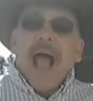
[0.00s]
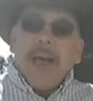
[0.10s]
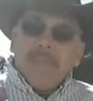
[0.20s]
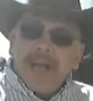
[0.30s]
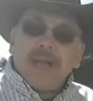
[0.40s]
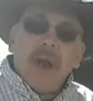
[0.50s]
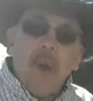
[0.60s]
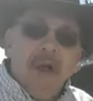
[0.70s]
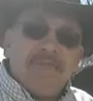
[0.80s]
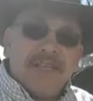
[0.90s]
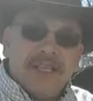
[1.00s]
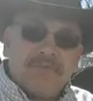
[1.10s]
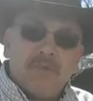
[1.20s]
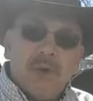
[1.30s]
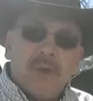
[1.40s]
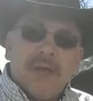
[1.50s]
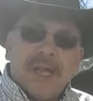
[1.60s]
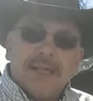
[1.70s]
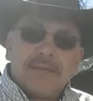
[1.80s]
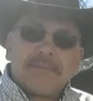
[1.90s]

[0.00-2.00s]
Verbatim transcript: I'm going to go off of this for one week.